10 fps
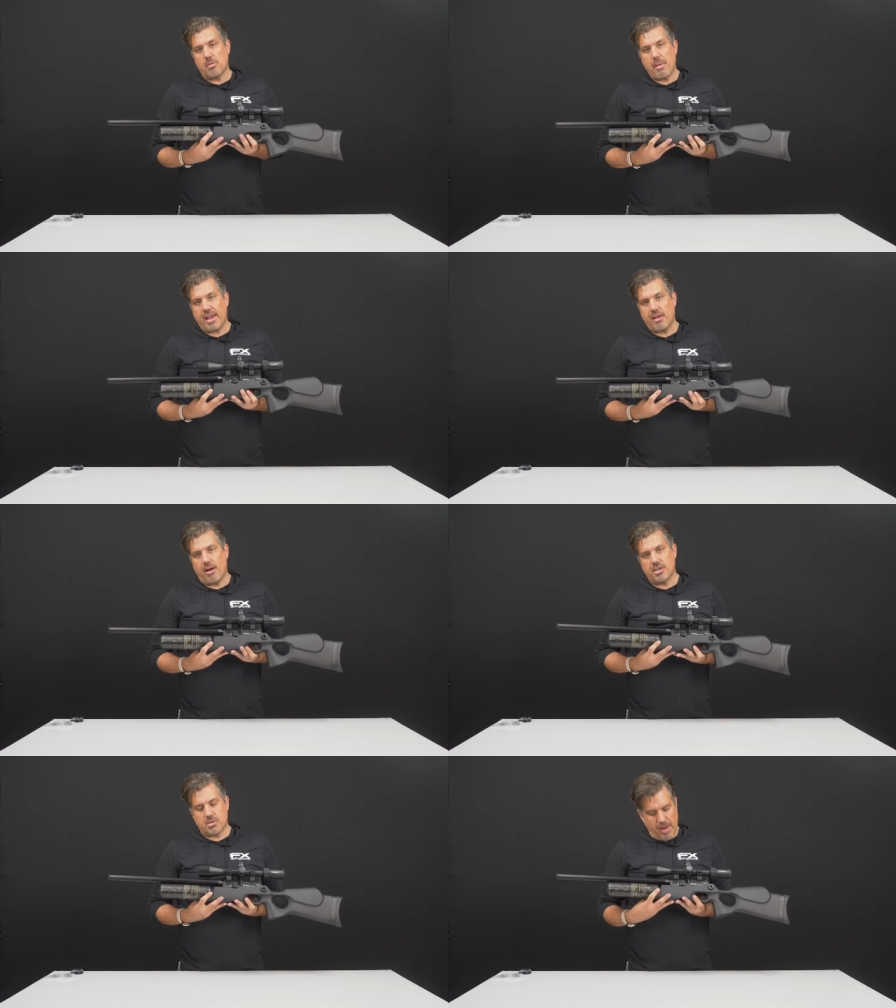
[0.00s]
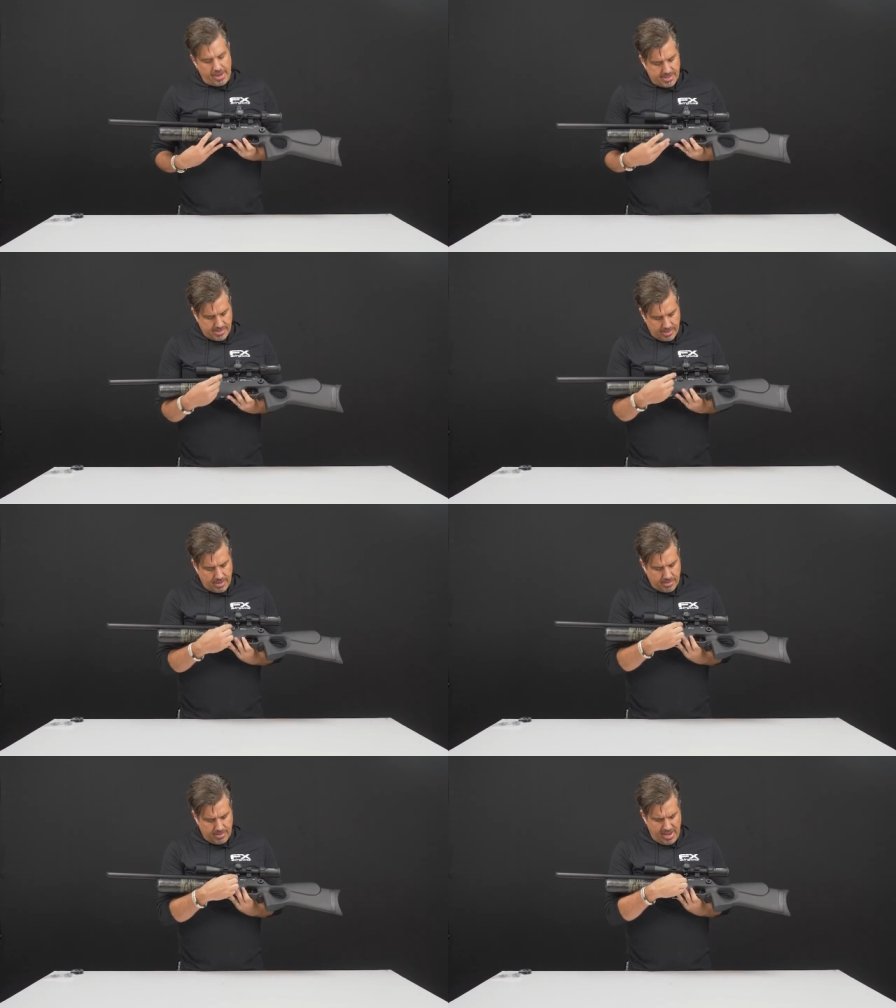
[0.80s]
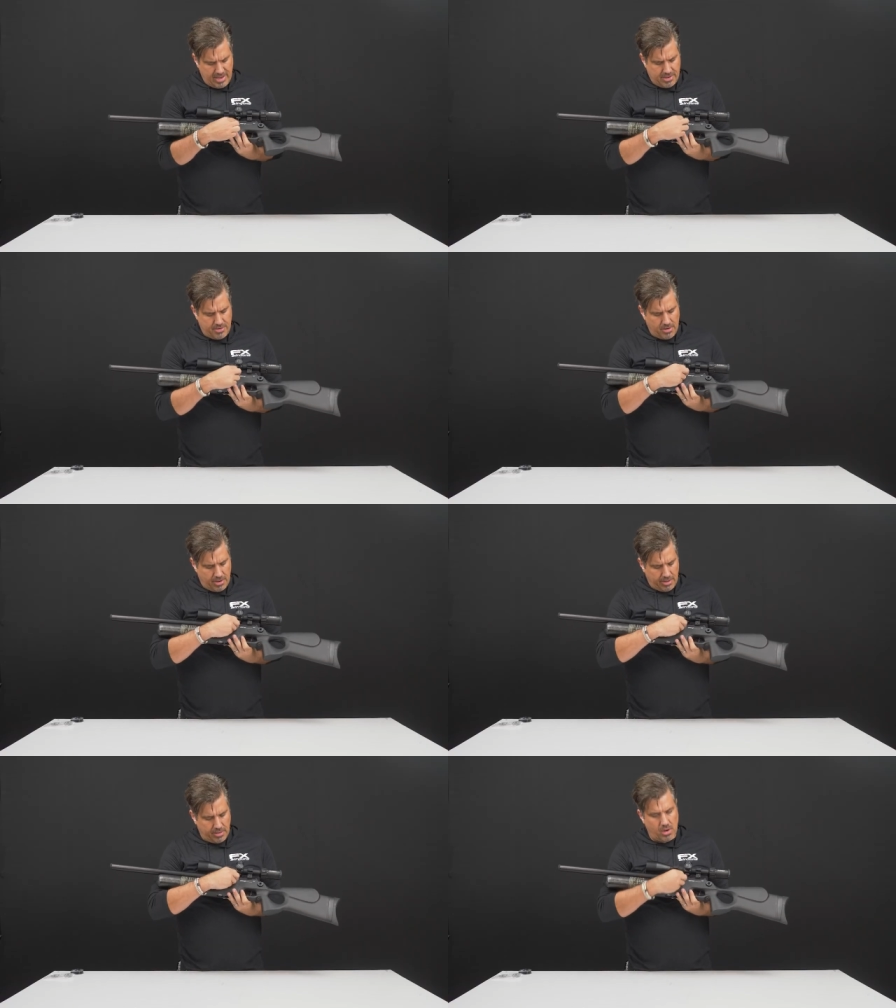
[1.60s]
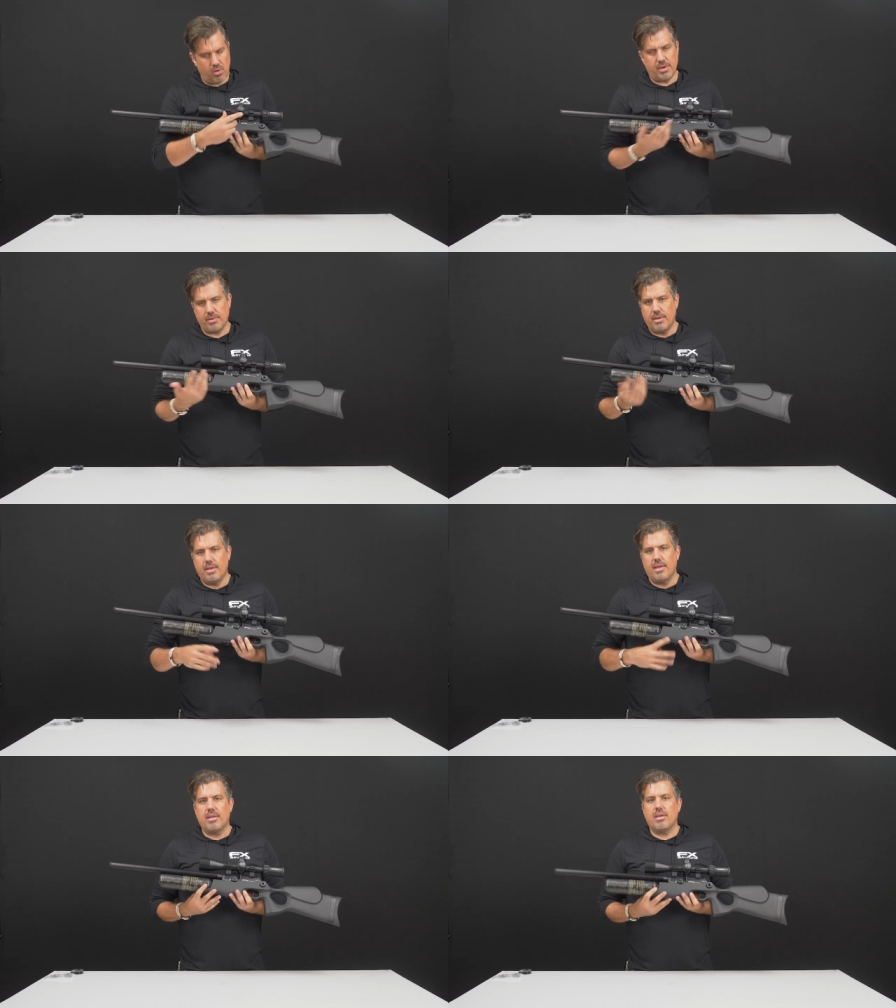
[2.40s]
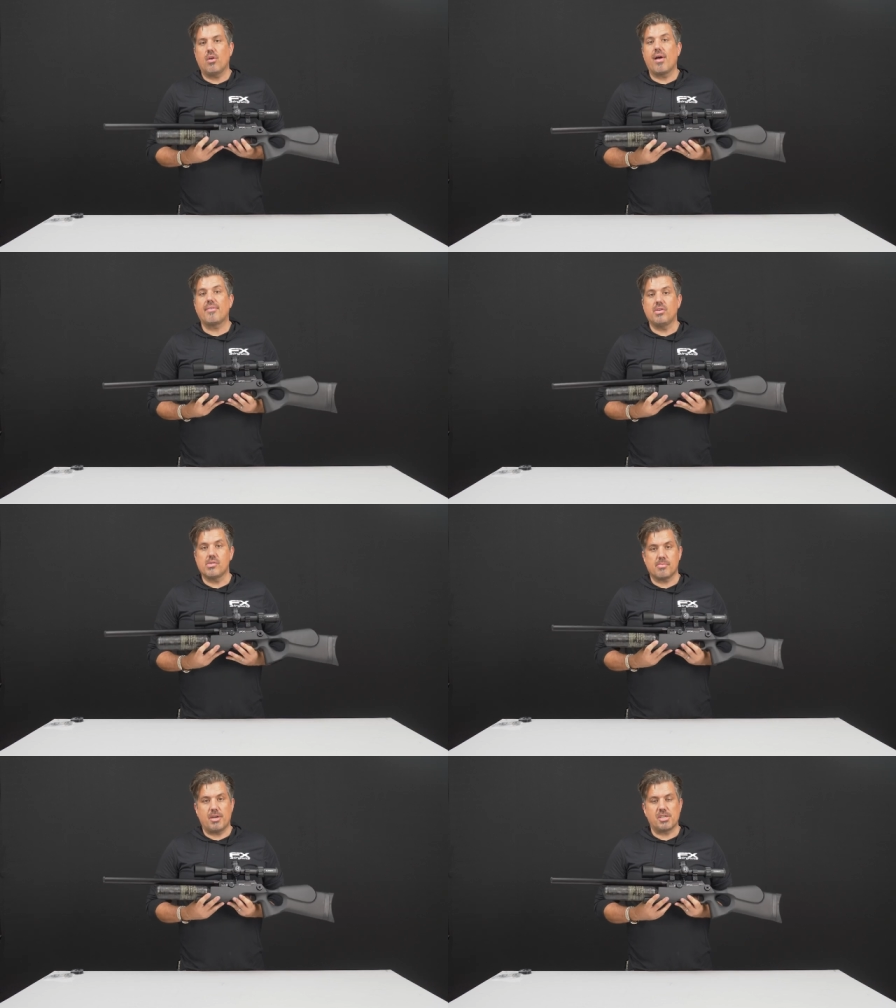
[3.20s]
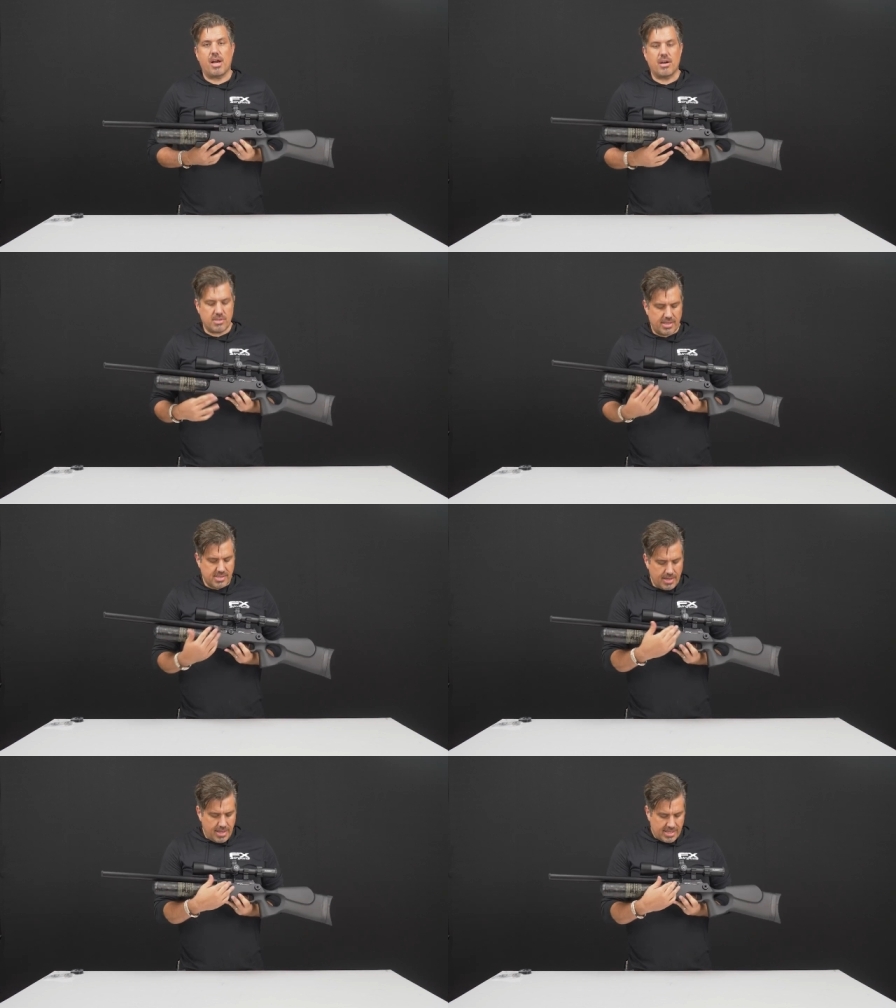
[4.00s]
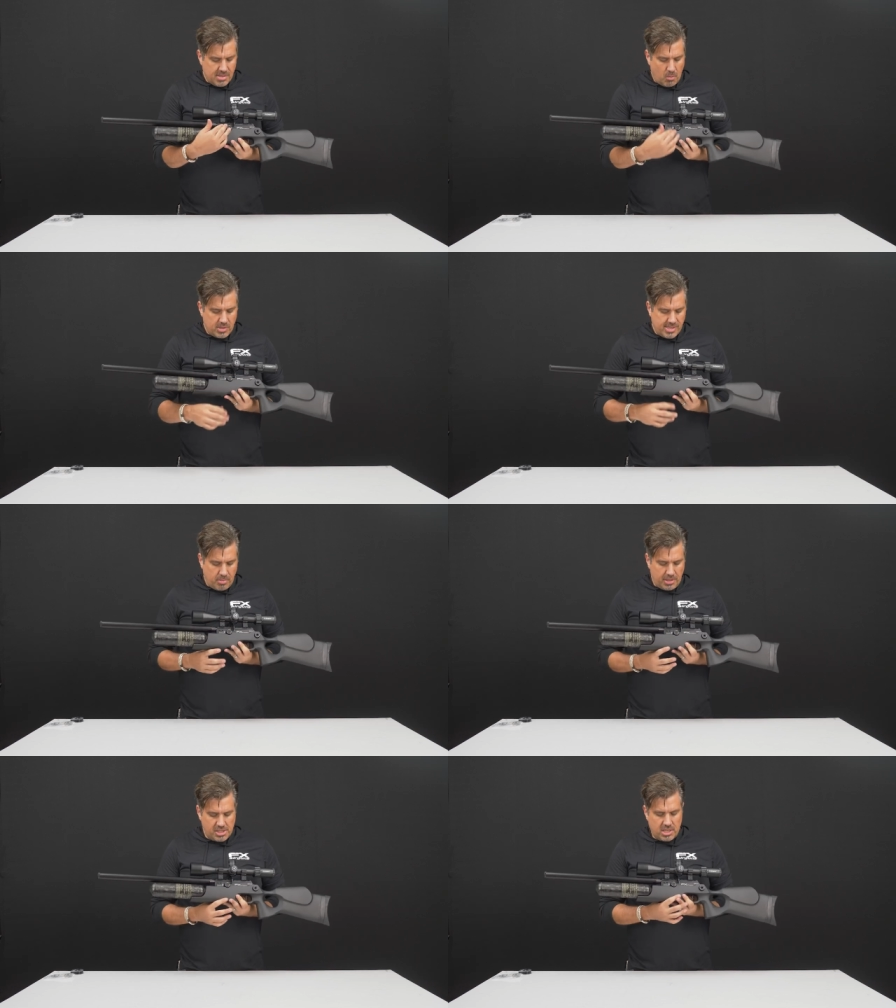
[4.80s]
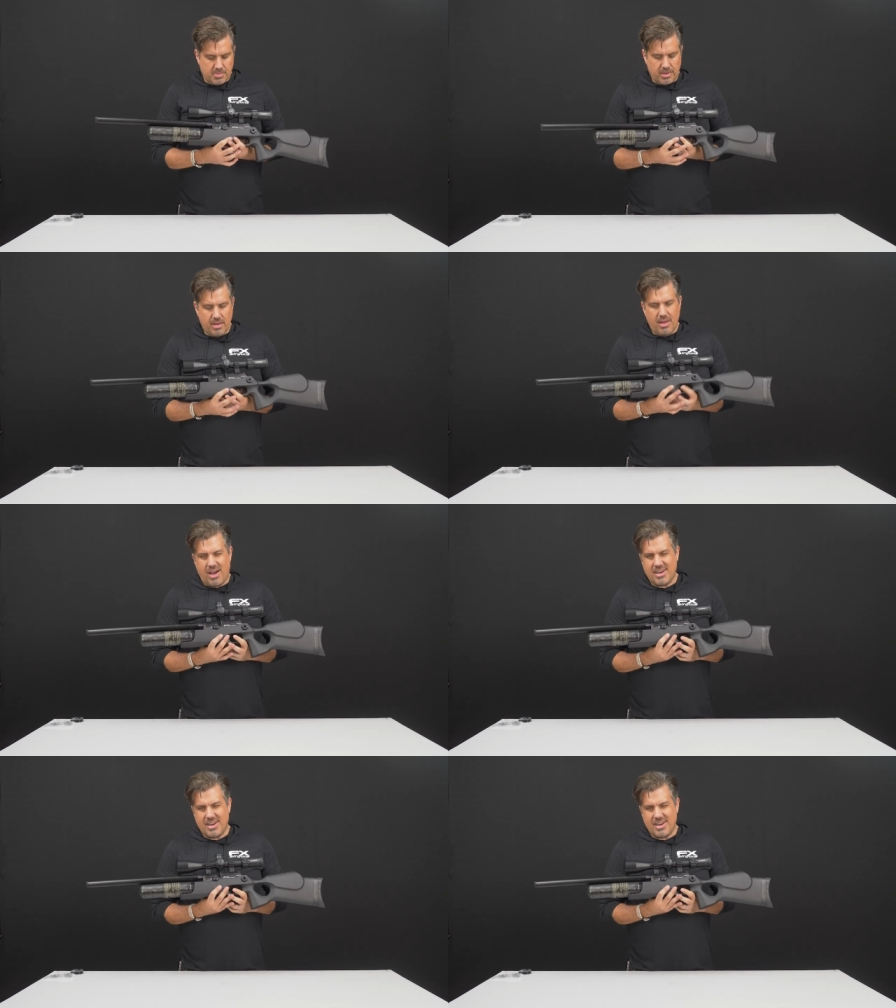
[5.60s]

in your backyard just practicing, then yeah, you could turn it on low and you don't have to use as much air. So that's that's a more simple adjustment.